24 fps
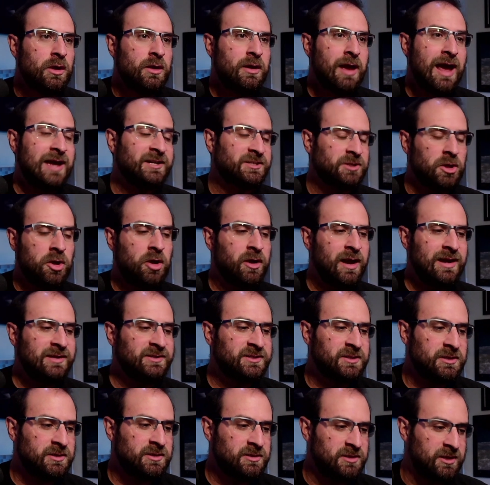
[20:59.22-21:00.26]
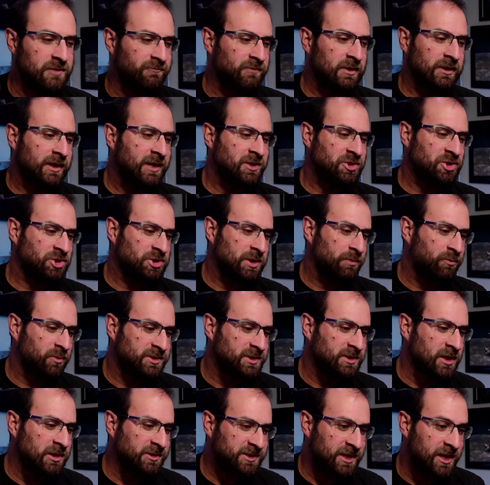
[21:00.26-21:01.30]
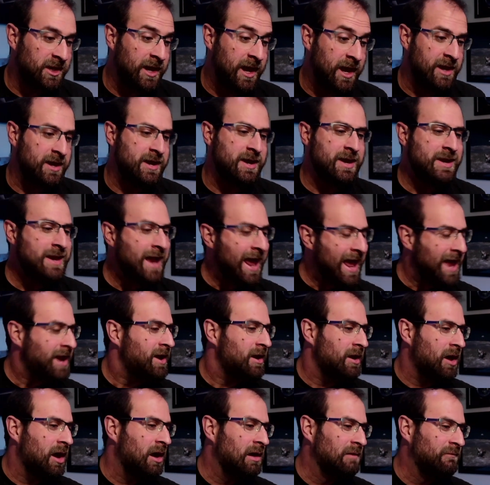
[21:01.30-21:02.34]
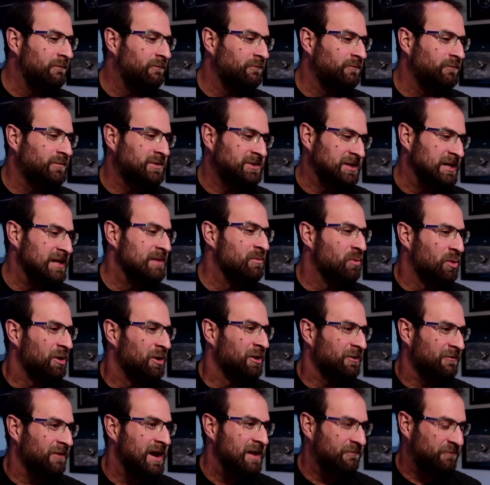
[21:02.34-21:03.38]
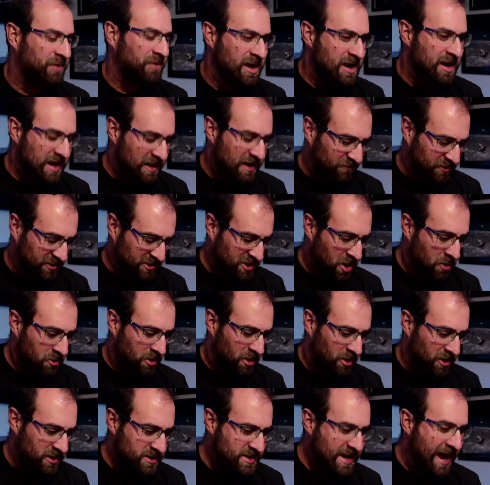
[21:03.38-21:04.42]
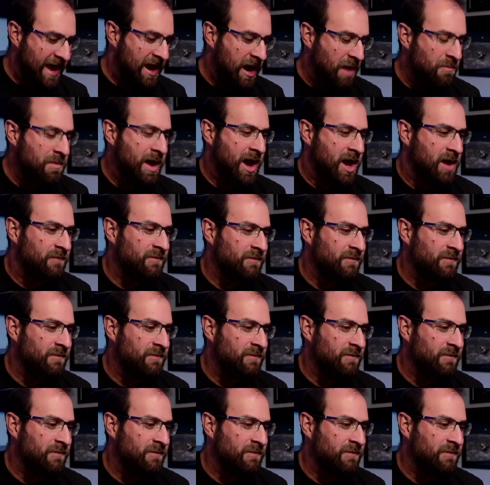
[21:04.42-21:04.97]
As long as the relationship results in a net of teamwork, right? If the total net amount of